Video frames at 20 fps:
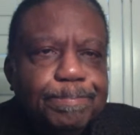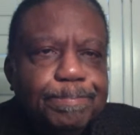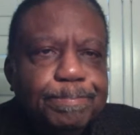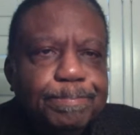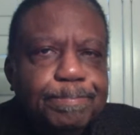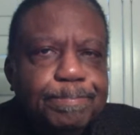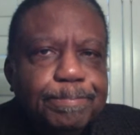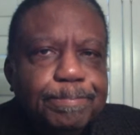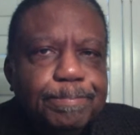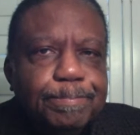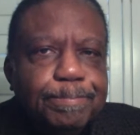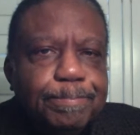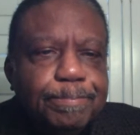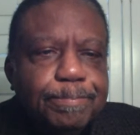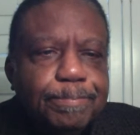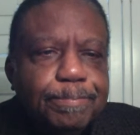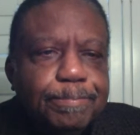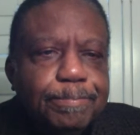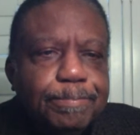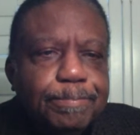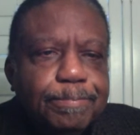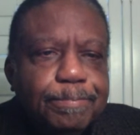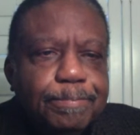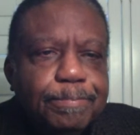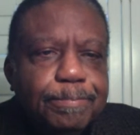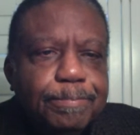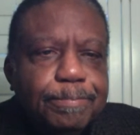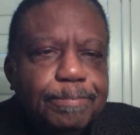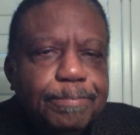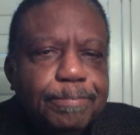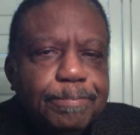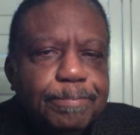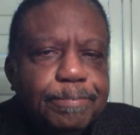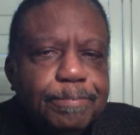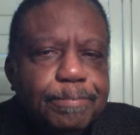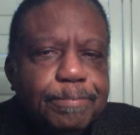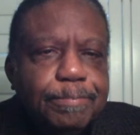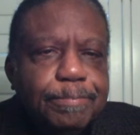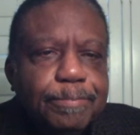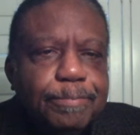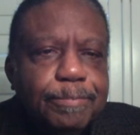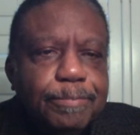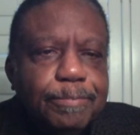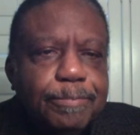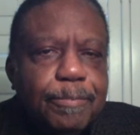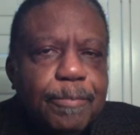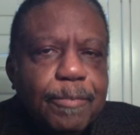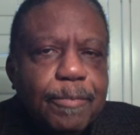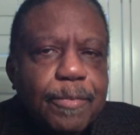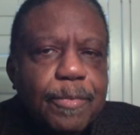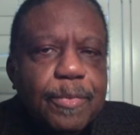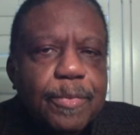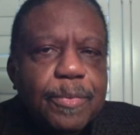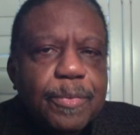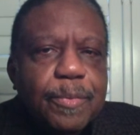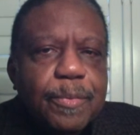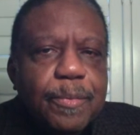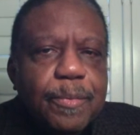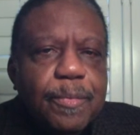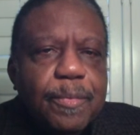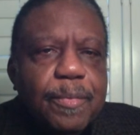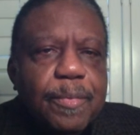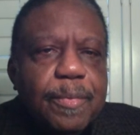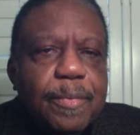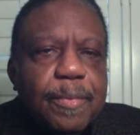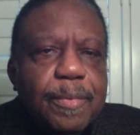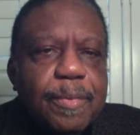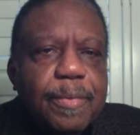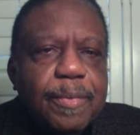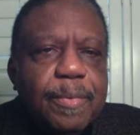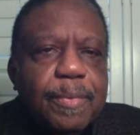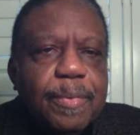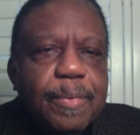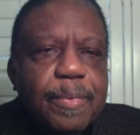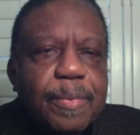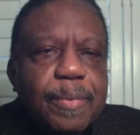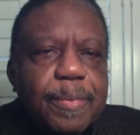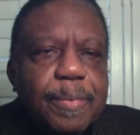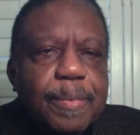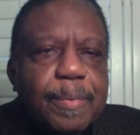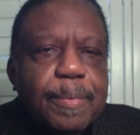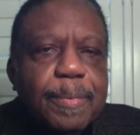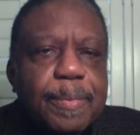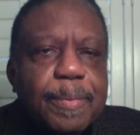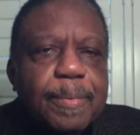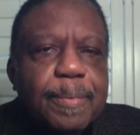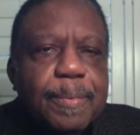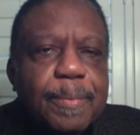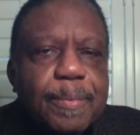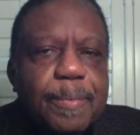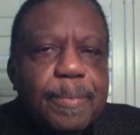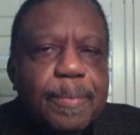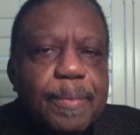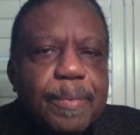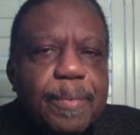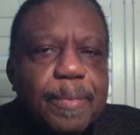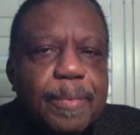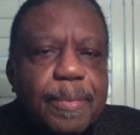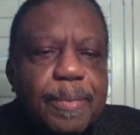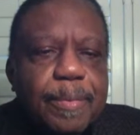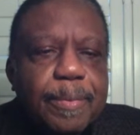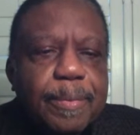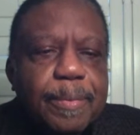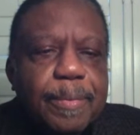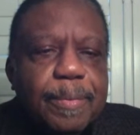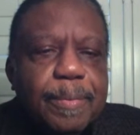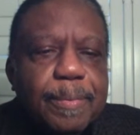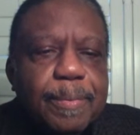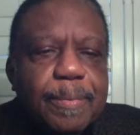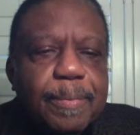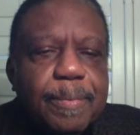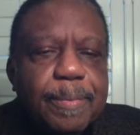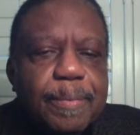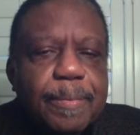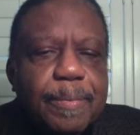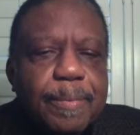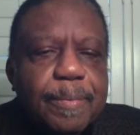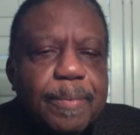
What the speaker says: Nobody speaks.